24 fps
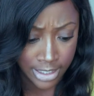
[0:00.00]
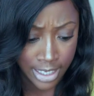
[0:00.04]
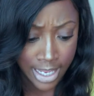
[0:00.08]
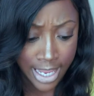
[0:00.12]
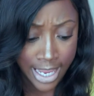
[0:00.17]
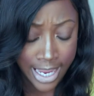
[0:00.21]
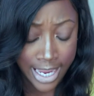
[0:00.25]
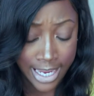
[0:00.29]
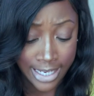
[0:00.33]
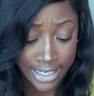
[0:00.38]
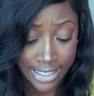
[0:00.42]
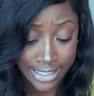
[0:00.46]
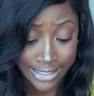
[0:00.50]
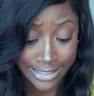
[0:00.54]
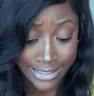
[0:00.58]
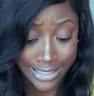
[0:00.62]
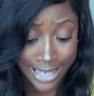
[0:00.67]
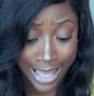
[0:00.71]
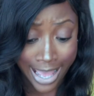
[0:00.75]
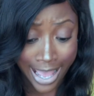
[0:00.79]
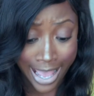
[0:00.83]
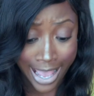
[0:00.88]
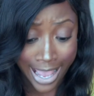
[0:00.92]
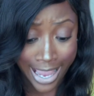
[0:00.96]
It is
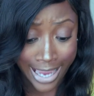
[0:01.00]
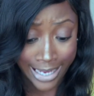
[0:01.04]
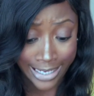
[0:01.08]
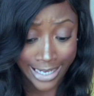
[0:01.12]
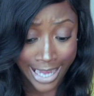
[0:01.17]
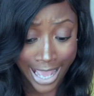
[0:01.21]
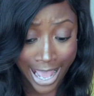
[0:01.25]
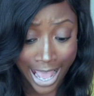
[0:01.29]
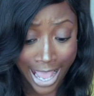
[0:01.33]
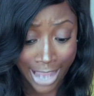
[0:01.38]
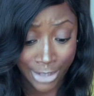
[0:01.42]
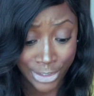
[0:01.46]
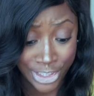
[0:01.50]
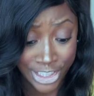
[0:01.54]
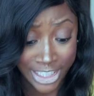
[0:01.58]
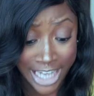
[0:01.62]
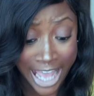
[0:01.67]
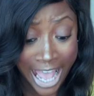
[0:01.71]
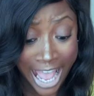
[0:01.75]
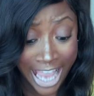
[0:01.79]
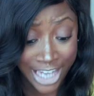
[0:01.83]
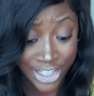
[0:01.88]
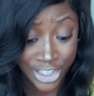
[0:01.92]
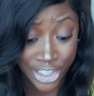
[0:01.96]
9
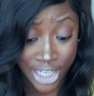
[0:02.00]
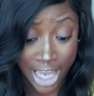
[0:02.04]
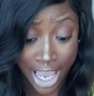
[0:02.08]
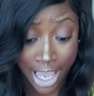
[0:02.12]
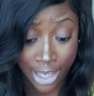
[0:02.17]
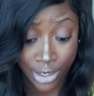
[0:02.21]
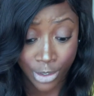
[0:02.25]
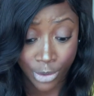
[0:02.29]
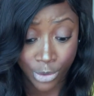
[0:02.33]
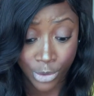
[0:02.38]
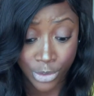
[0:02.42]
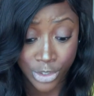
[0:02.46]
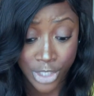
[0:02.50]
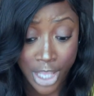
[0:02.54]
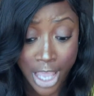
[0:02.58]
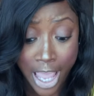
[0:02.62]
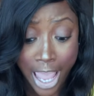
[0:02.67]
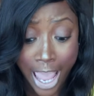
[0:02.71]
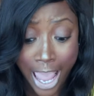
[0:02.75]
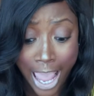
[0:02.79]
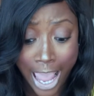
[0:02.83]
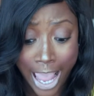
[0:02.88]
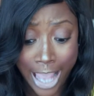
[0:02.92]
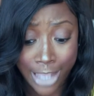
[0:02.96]
eyeshadows
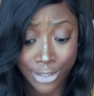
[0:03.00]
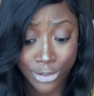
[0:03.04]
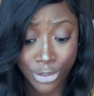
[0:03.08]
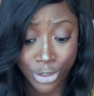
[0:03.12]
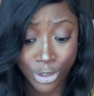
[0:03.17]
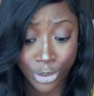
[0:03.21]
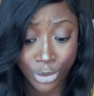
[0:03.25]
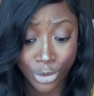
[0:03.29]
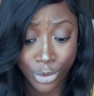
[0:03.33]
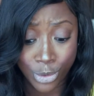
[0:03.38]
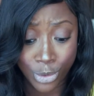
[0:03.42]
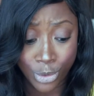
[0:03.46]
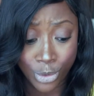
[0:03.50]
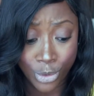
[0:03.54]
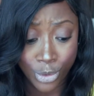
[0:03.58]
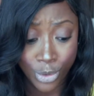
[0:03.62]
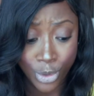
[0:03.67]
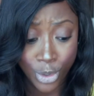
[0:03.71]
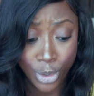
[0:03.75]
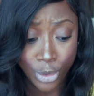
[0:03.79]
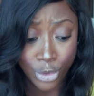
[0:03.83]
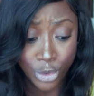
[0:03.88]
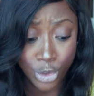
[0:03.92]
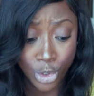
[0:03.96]
and 2
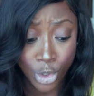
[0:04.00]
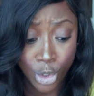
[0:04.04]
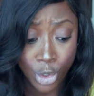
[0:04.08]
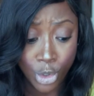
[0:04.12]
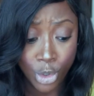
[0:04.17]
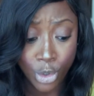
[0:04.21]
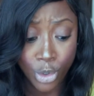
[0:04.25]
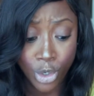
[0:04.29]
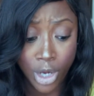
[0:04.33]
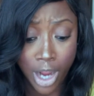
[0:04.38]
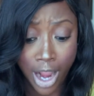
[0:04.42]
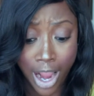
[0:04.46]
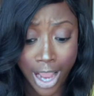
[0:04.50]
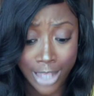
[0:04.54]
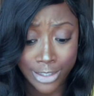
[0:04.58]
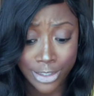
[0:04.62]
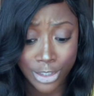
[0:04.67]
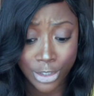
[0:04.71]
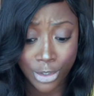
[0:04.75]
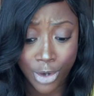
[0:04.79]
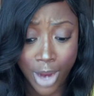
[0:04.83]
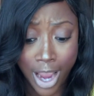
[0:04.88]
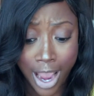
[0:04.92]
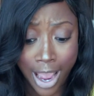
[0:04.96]

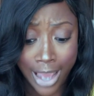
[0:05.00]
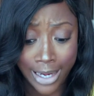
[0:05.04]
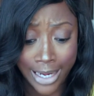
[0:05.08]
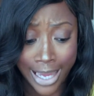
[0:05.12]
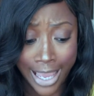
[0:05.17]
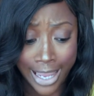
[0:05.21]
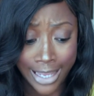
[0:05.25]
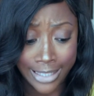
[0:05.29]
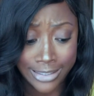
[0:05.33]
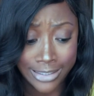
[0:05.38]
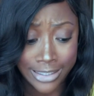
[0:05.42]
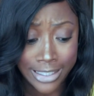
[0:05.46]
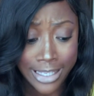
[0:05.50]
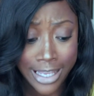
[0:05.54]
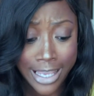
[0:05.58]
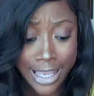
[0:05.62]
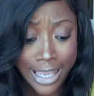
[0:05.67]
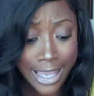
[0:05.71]
contour highlights.